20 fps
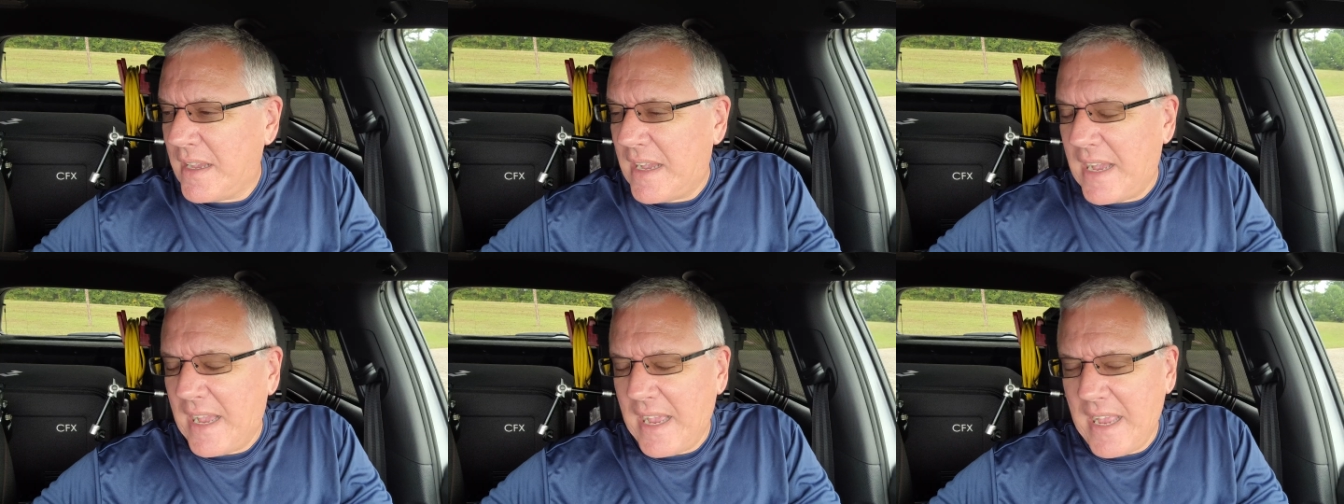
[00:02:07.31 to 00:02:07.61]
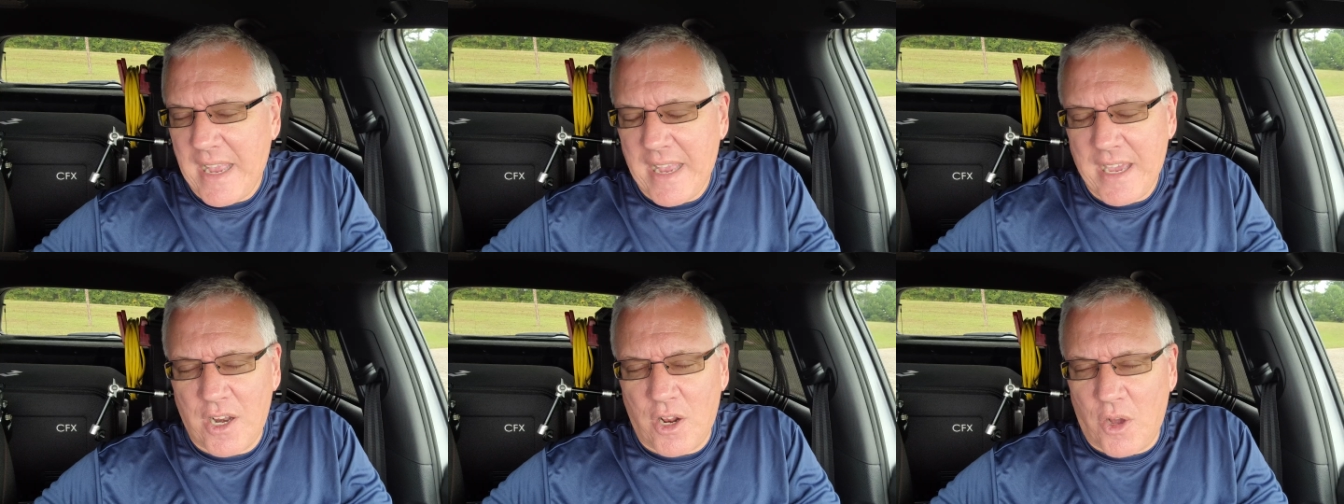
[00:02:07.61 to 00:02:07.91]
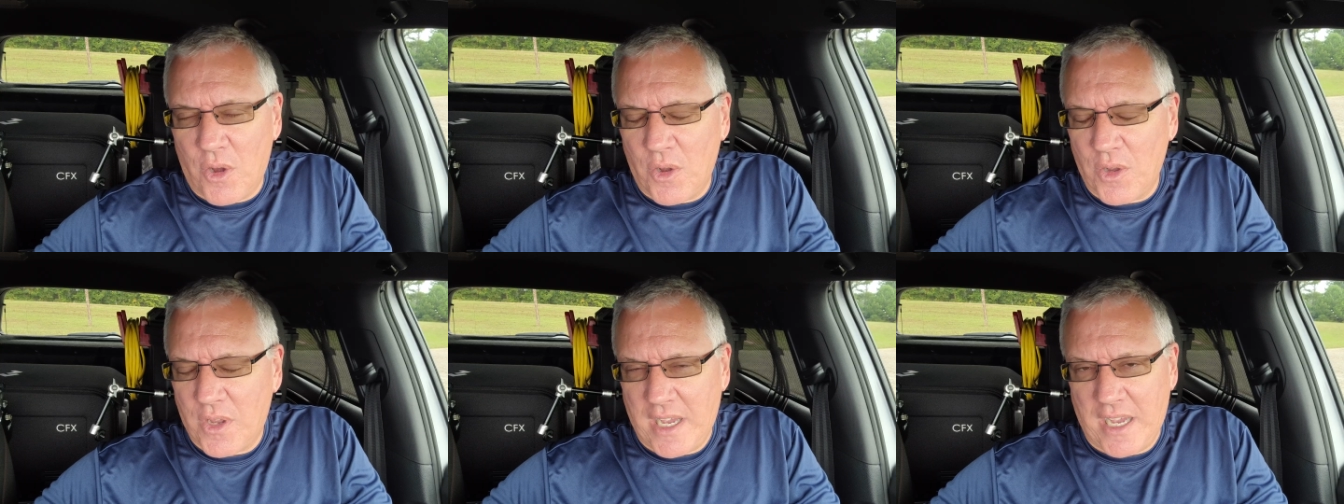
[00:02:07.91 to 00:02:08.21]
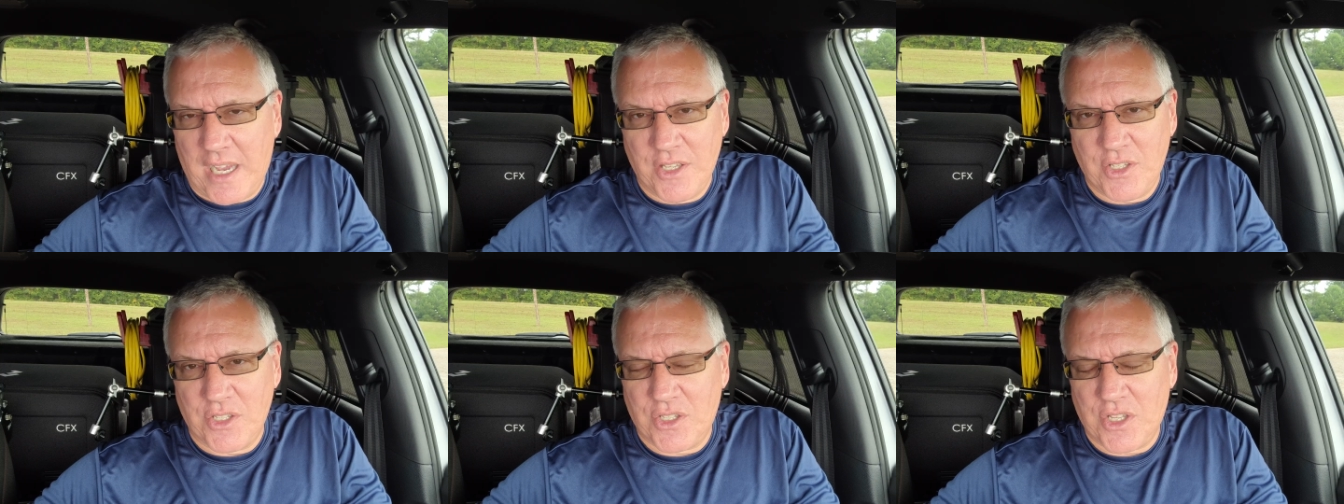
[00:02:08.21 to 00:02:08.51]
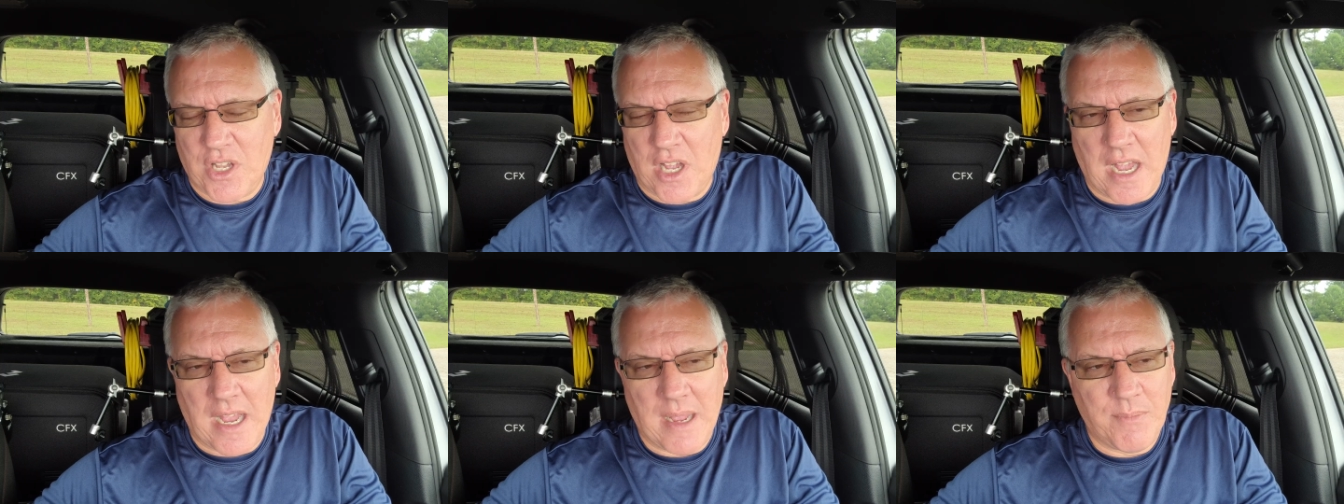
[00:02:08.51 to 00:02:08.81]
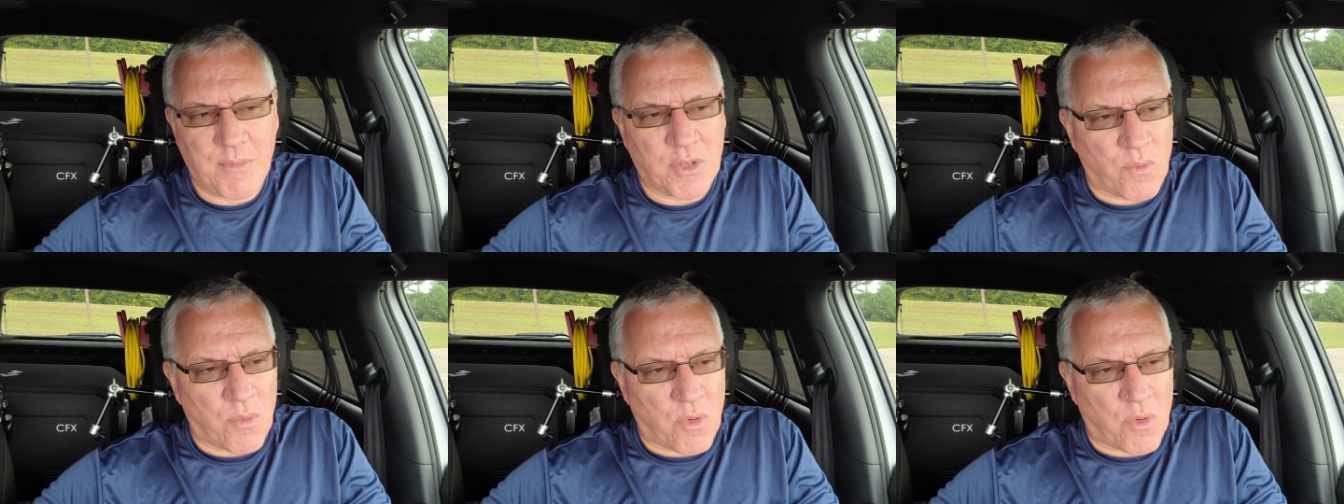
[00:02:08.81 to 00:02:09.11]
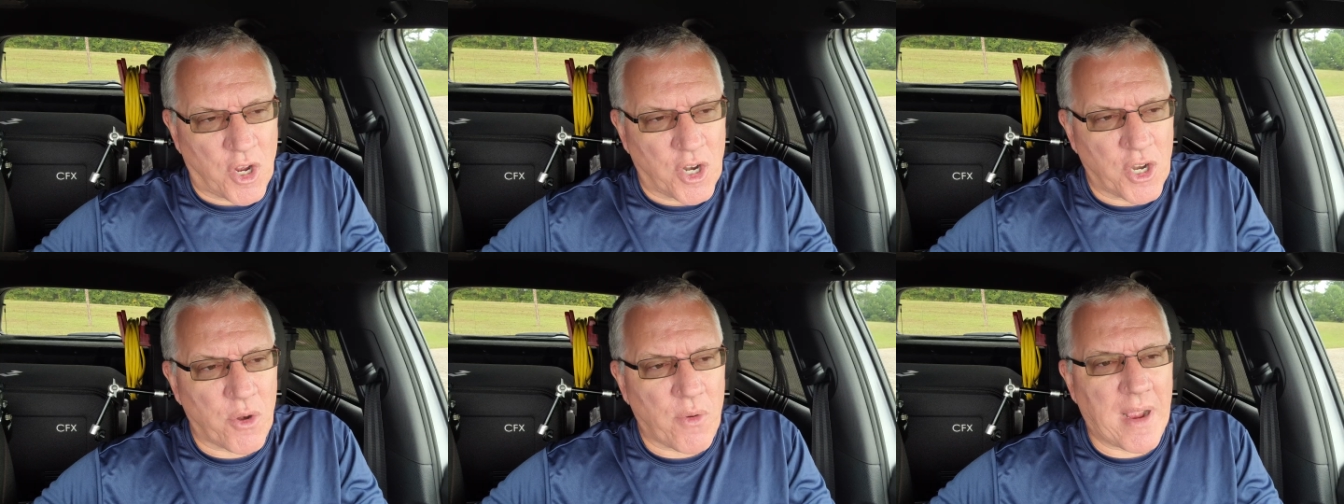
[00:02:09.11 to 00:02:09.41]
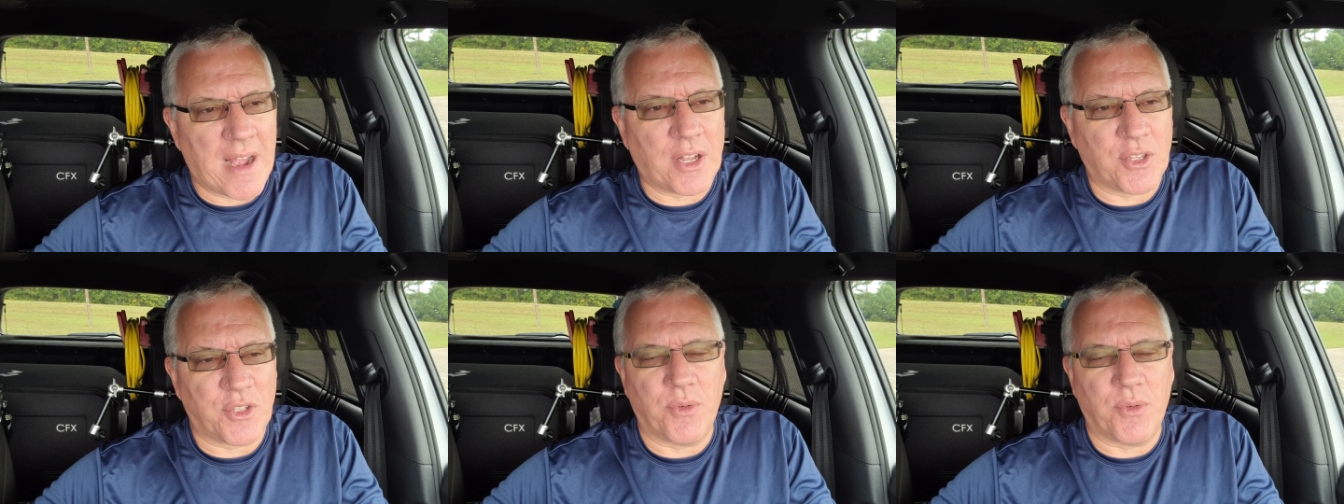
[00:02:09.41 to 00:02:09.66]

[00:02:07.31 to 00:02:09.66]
I had all kinds of time to wander out